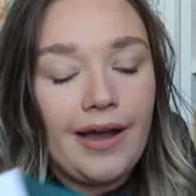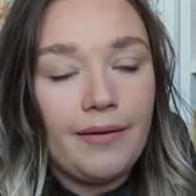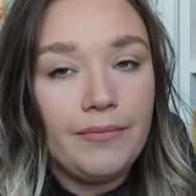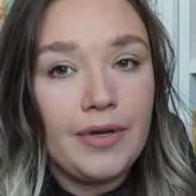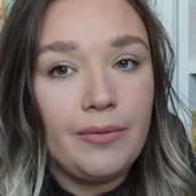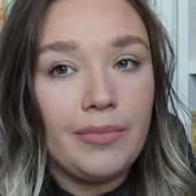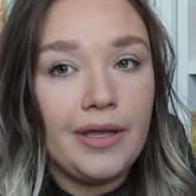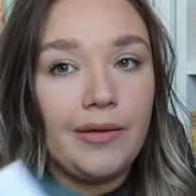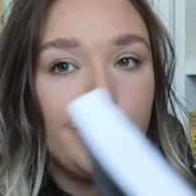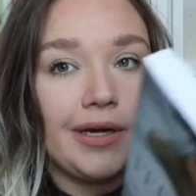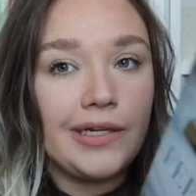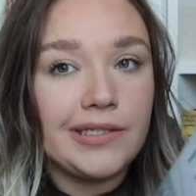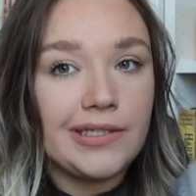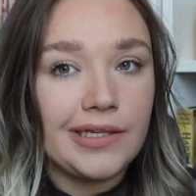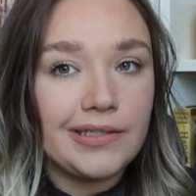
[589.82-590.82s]
I'm going to blame my
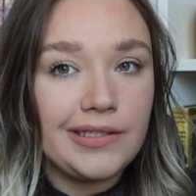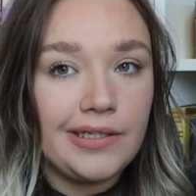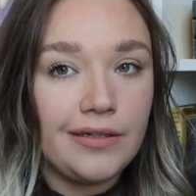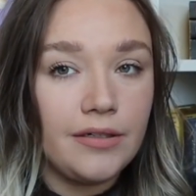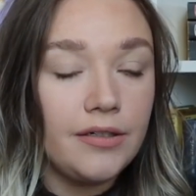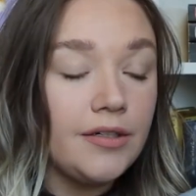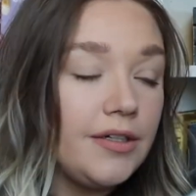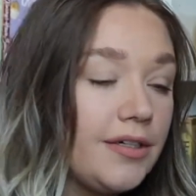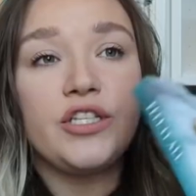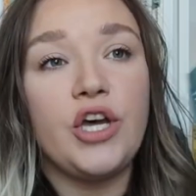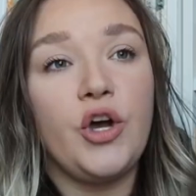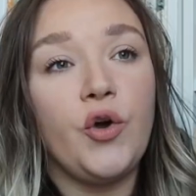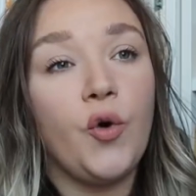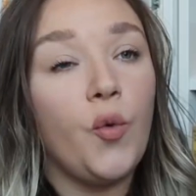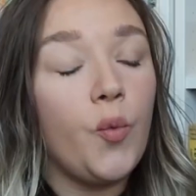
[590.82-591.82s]
dyslexia.
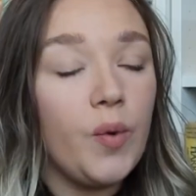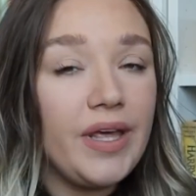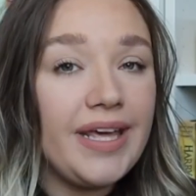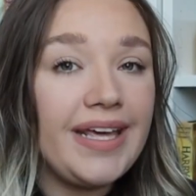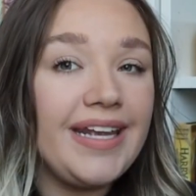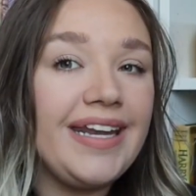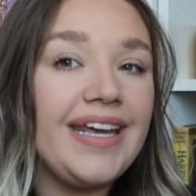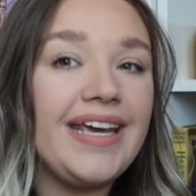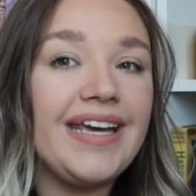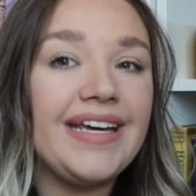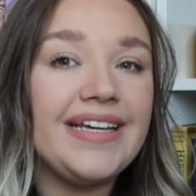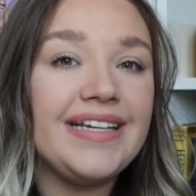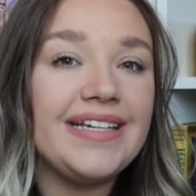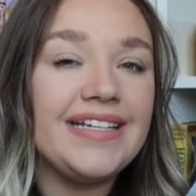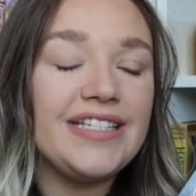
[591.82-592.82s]
So Wen
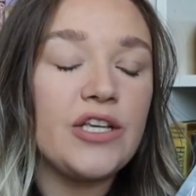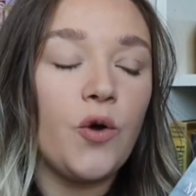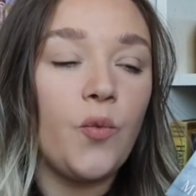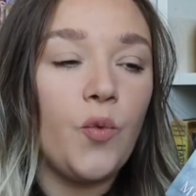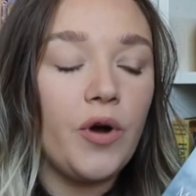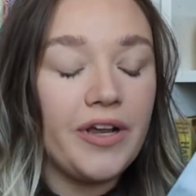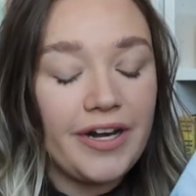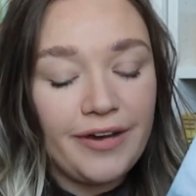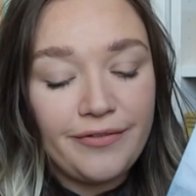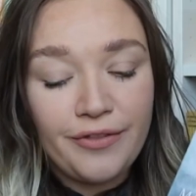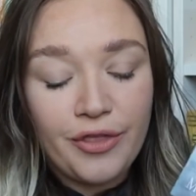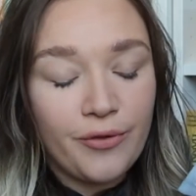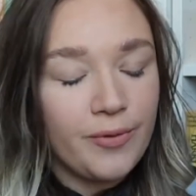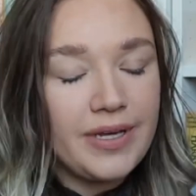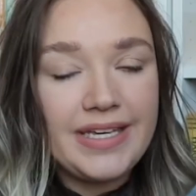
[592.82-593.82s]
is one of
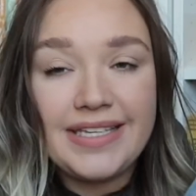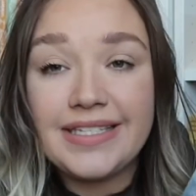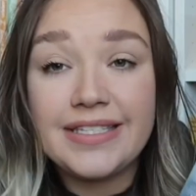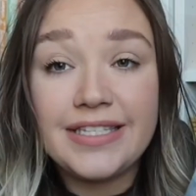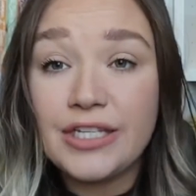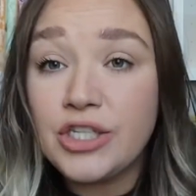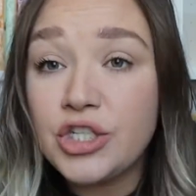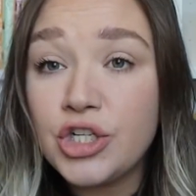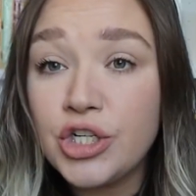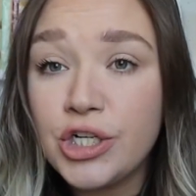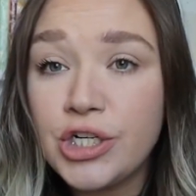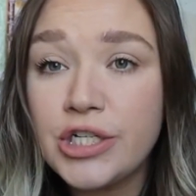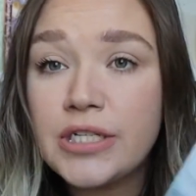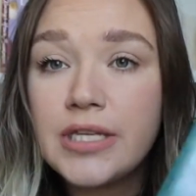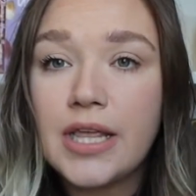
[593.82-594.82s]
three
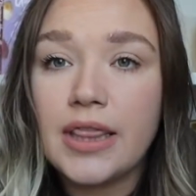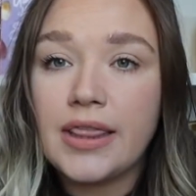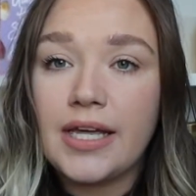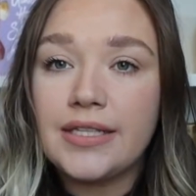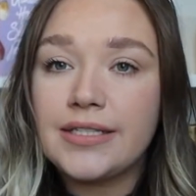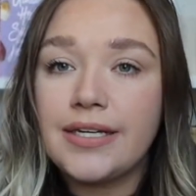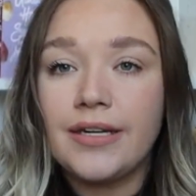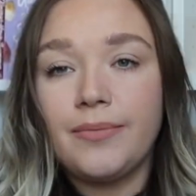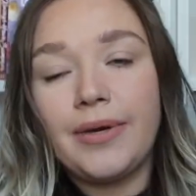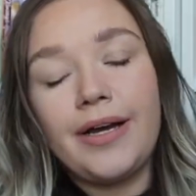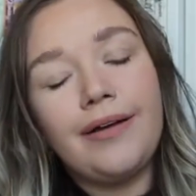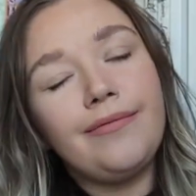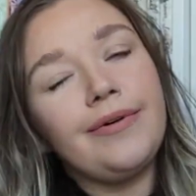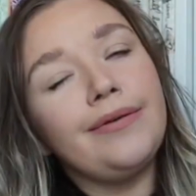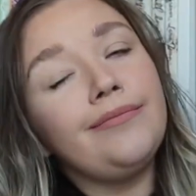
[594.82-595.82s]
sisters. That's going to
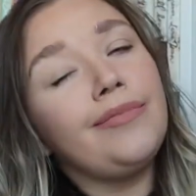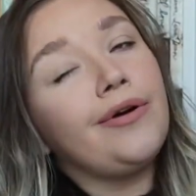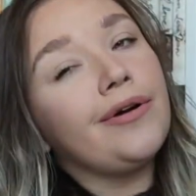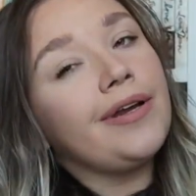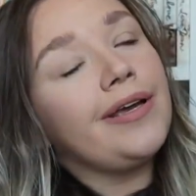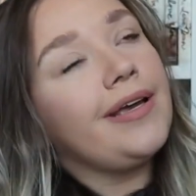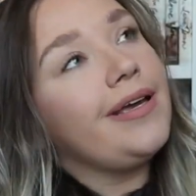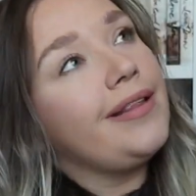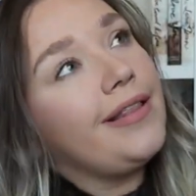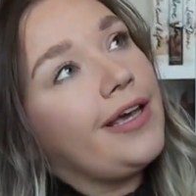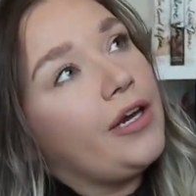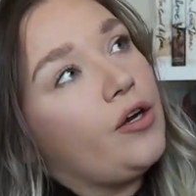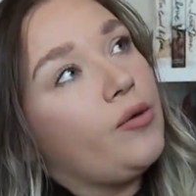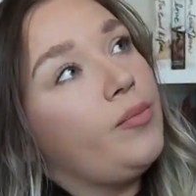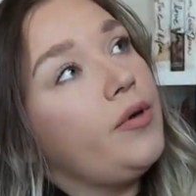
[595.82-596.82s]
become important in
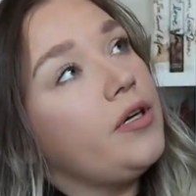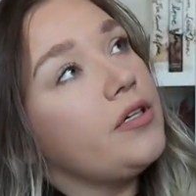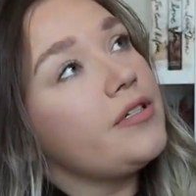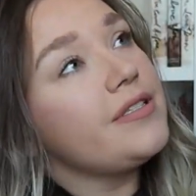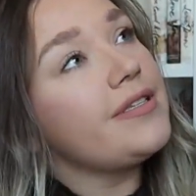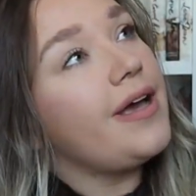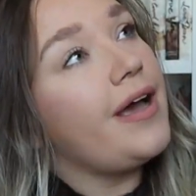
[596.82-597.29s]
later books.